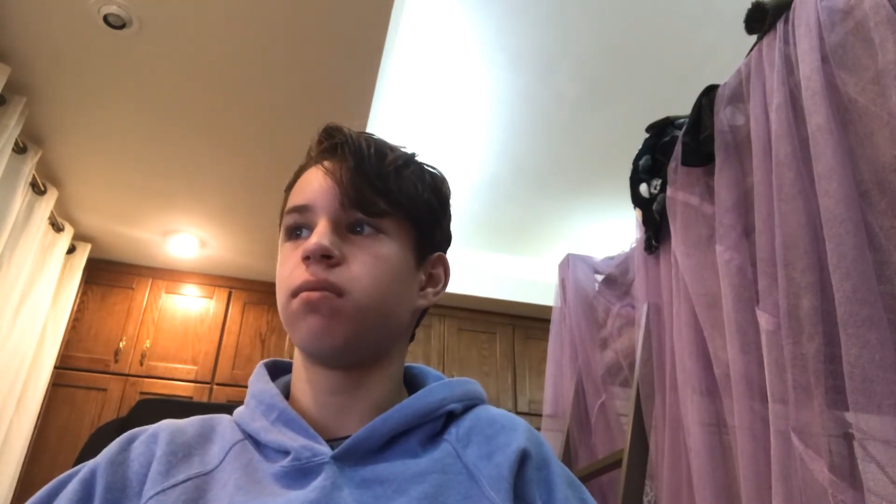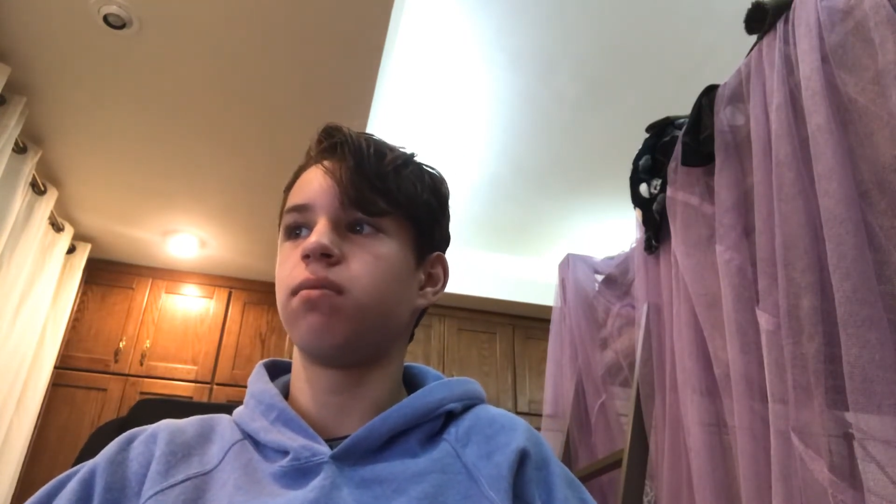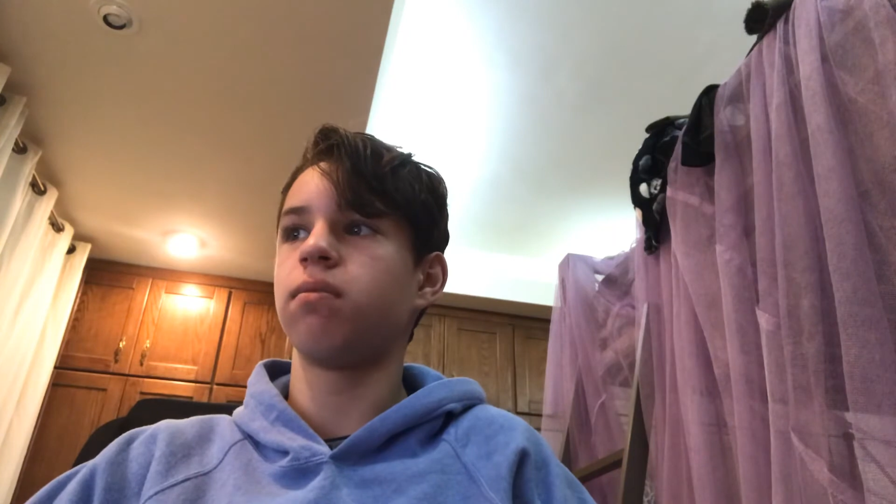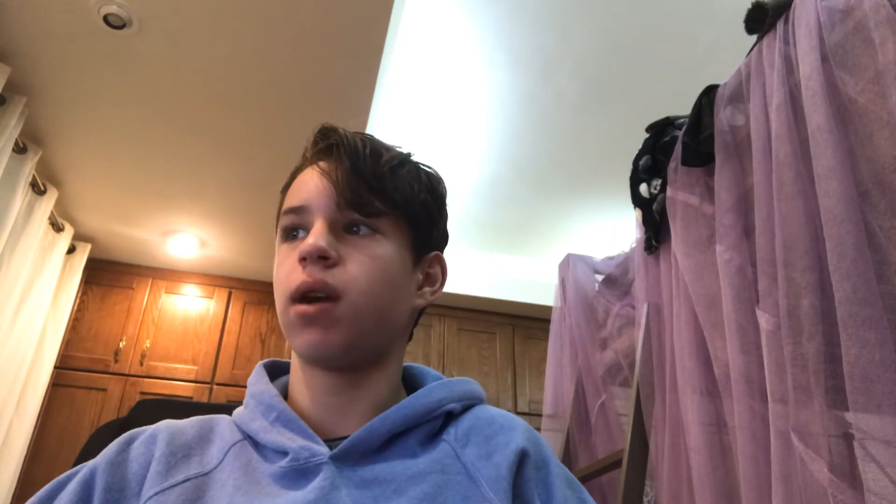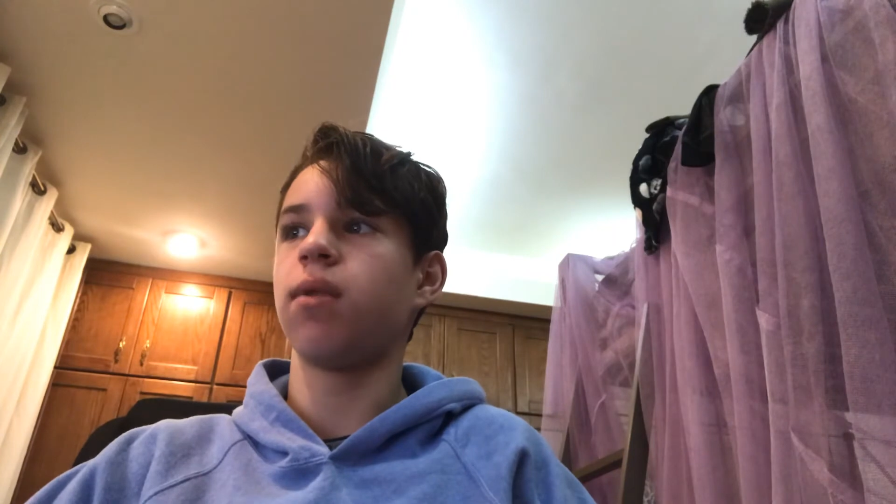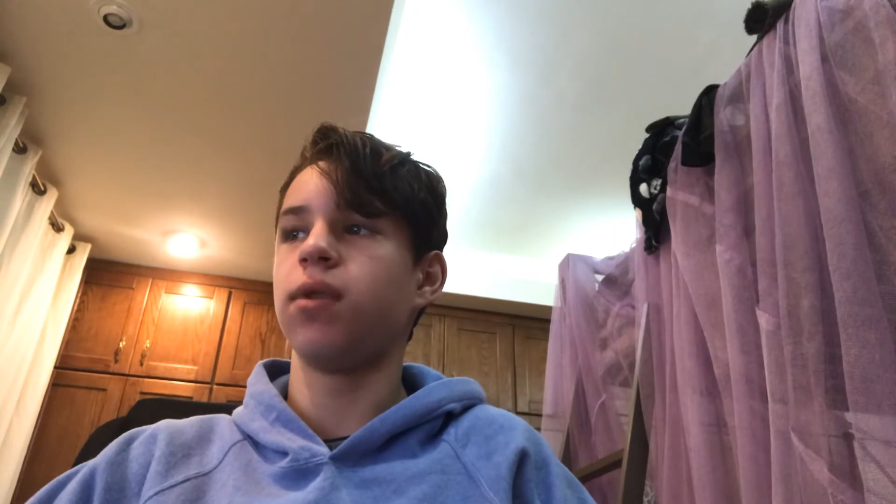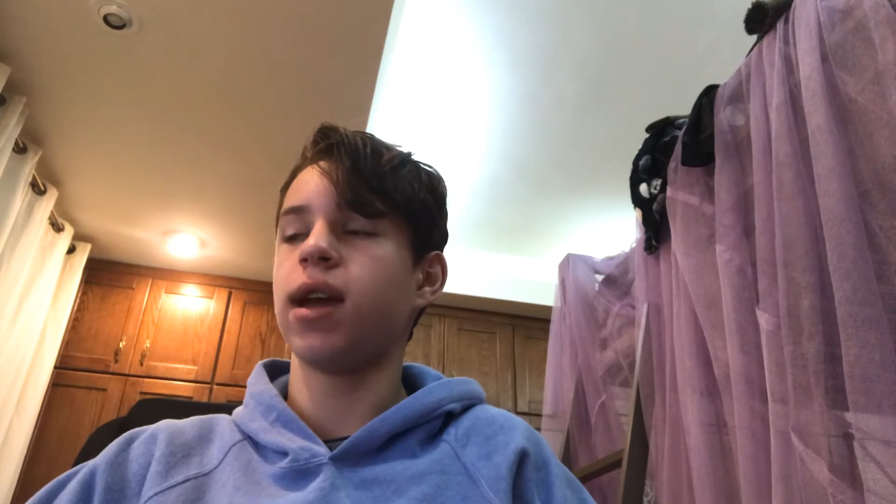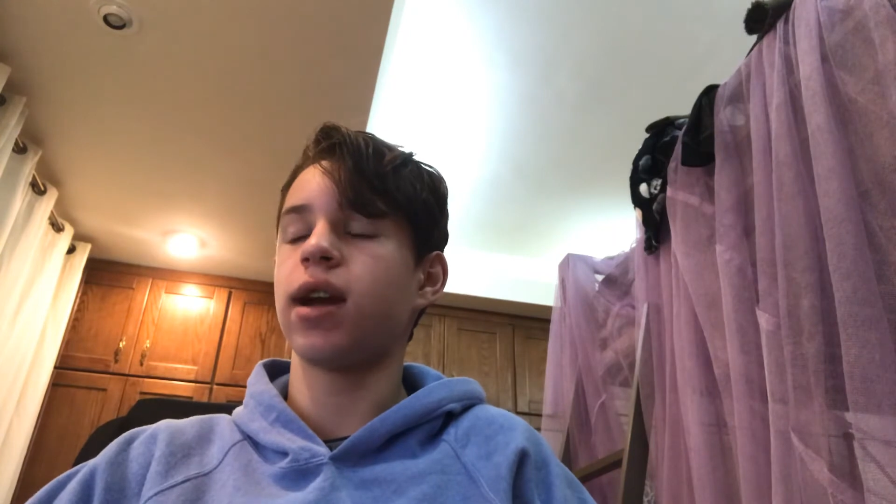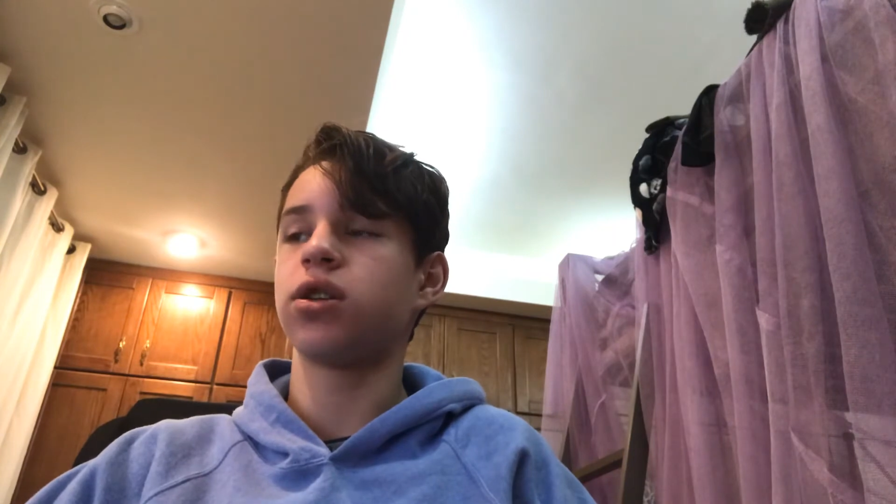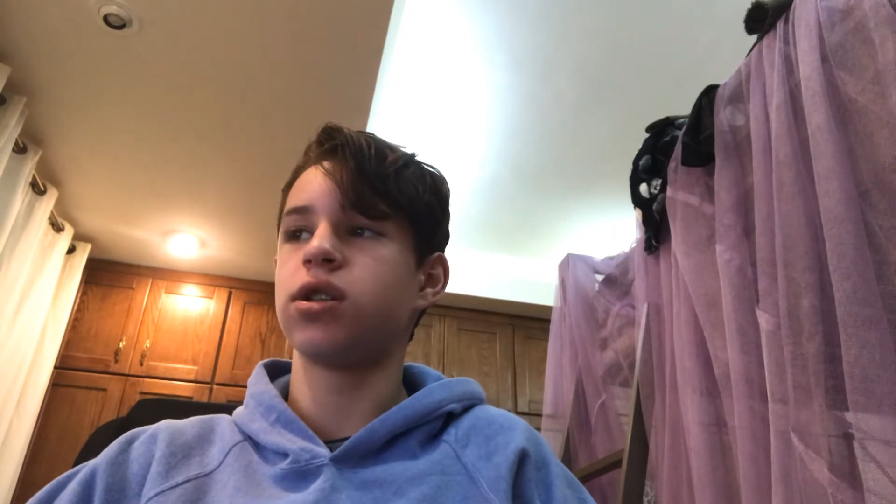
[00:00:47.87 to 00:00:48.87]
my
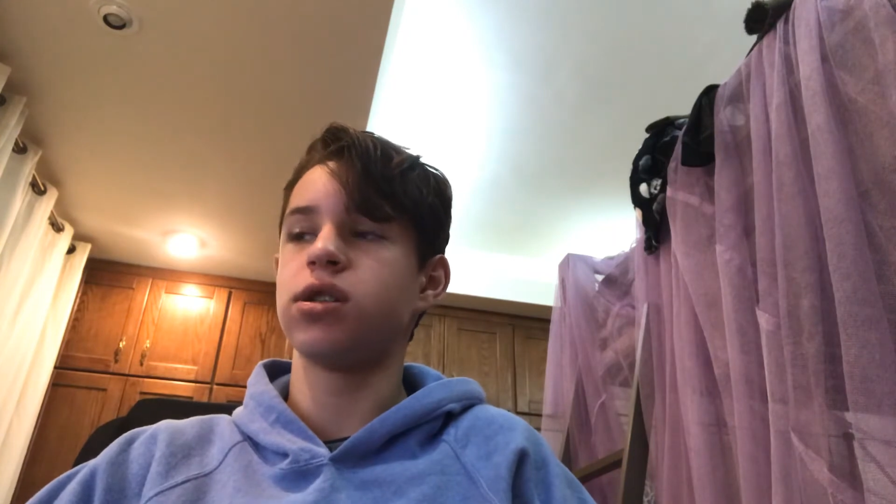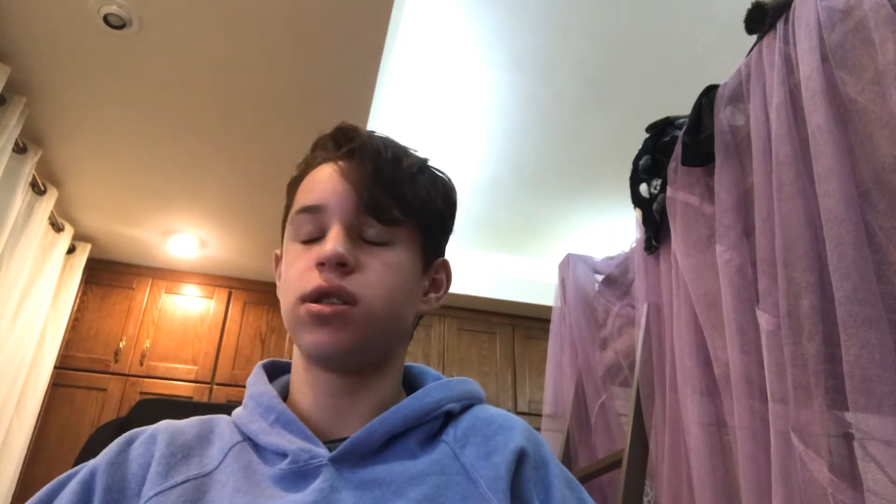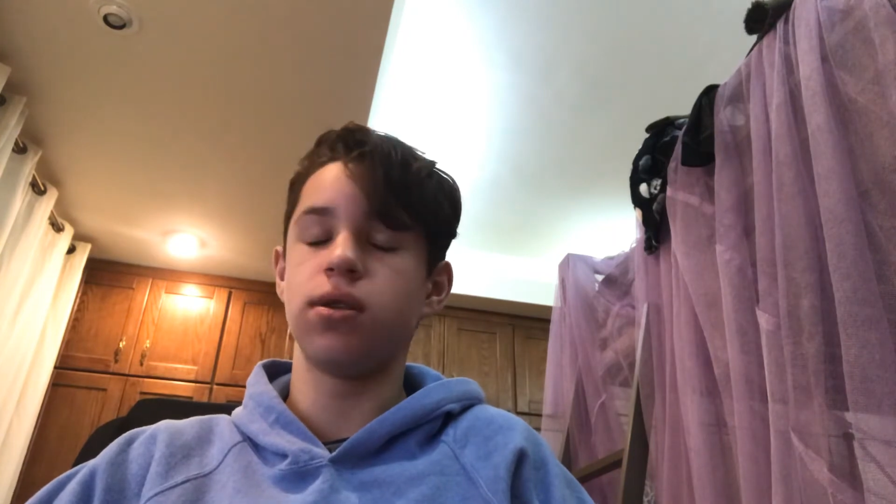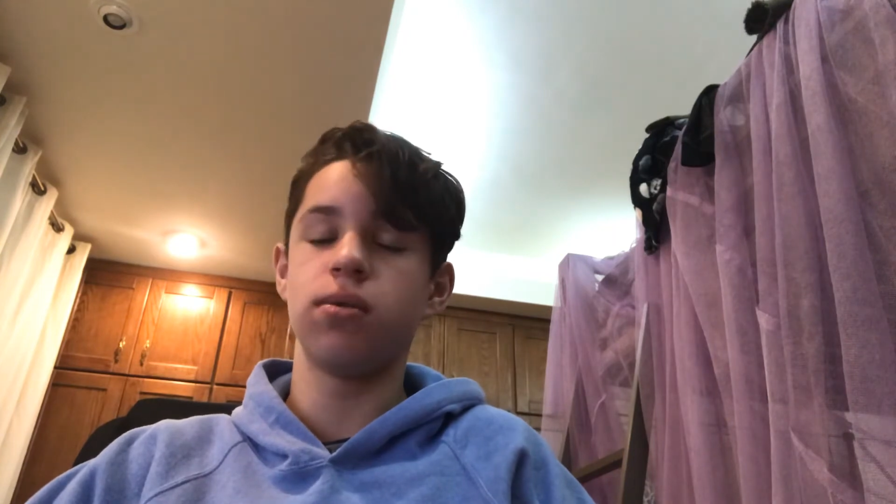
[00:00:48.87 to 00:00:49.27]
reaction to